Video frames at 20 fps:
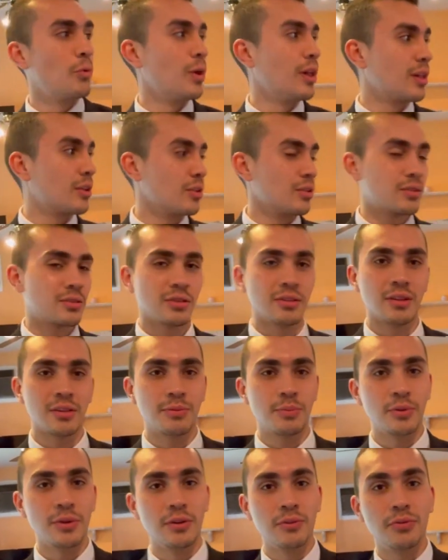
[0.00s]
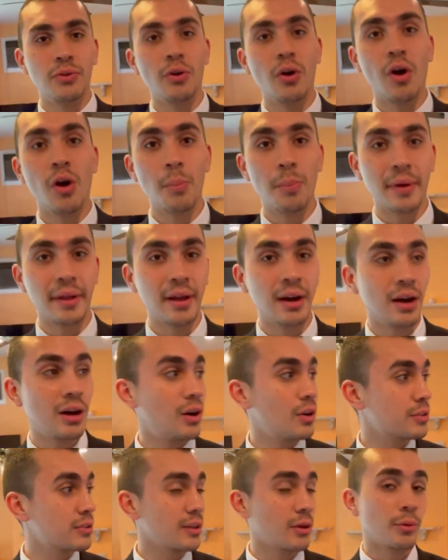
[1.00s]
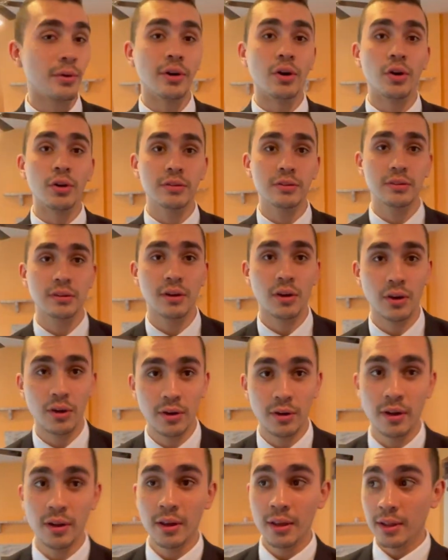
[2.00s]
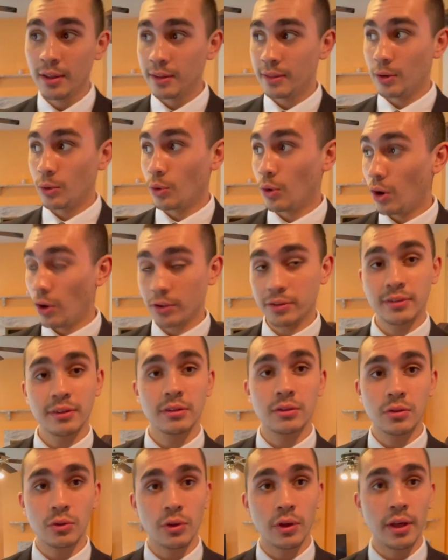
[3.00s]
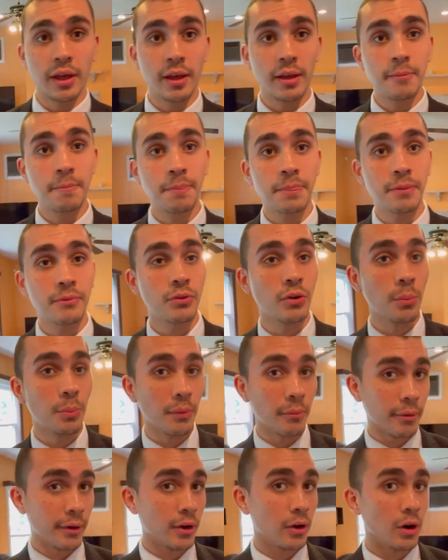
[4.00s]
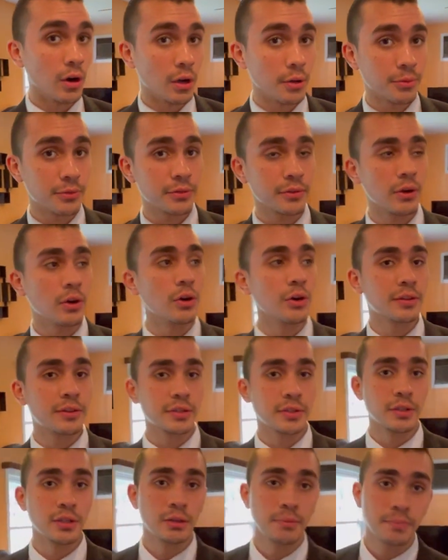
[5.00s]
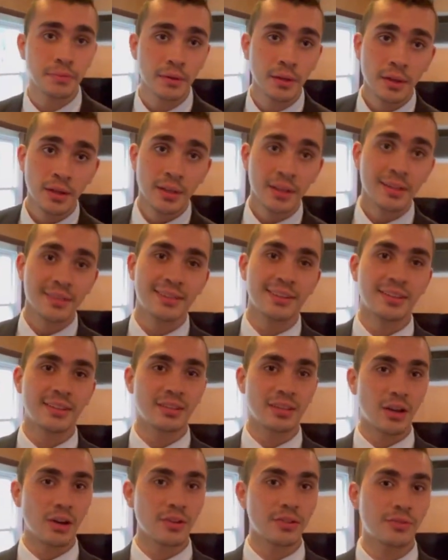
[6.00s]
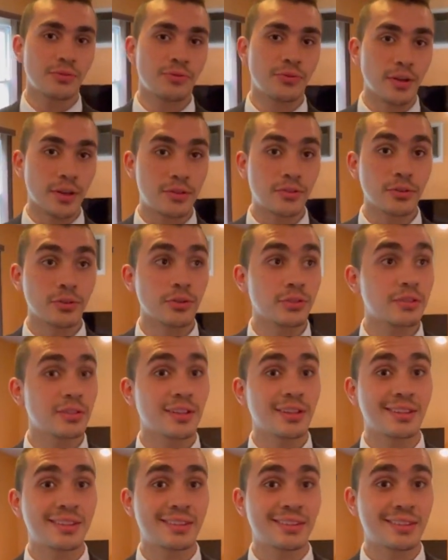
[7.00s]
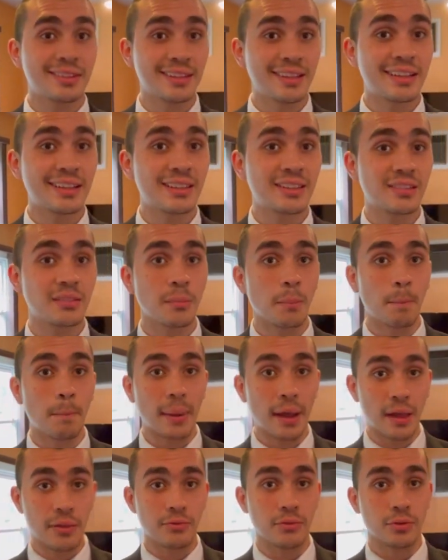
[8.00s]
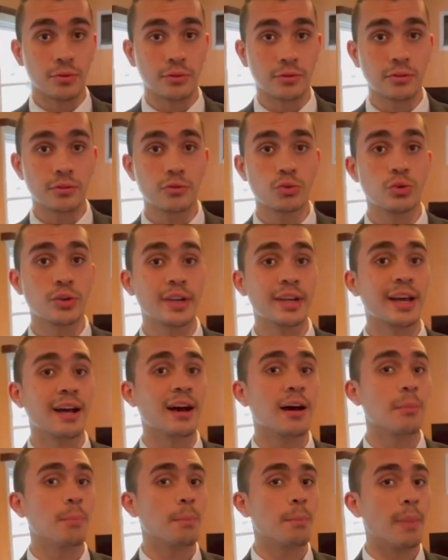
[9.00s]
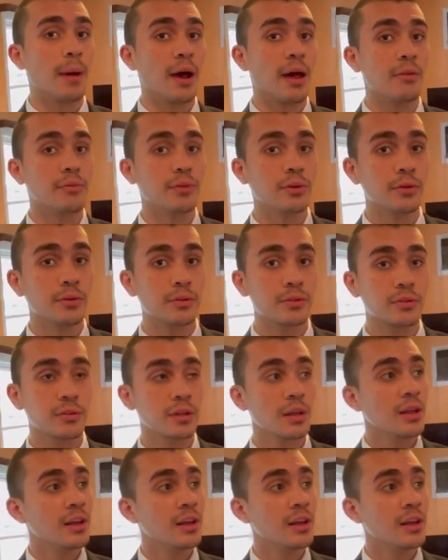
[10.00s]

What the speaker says: Welcome to this beautiful open house that we're hosting today for Premier Homes, our team. This house features 6 bedrooms, 3.5 bathrooms.